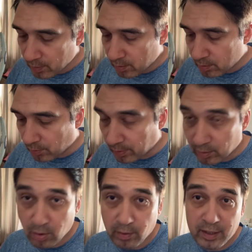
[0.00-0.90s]
So we will
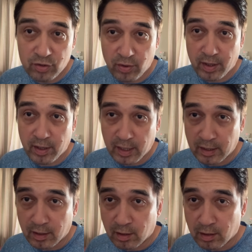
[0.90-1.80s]
go ahead and try
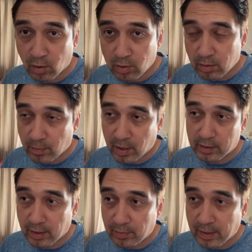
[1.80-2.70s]
a local model
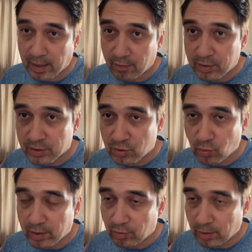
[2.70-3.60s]
that we have, which is
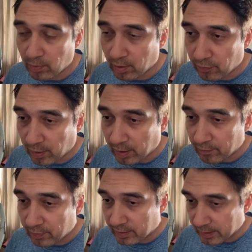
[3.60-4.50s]
Qwen 3.5
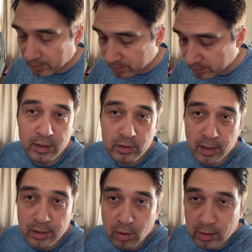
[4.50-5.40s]
latest. And so I
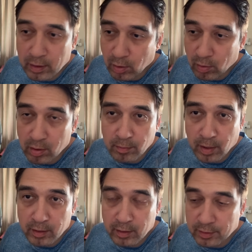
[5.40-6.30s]
know the local
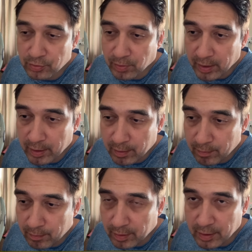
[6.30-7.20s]
model is running
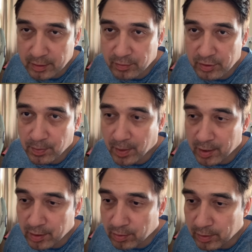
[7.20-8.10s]
because it
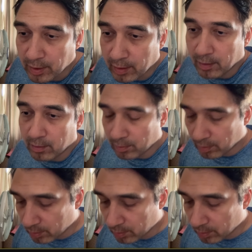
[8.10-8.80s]
responded to the hello.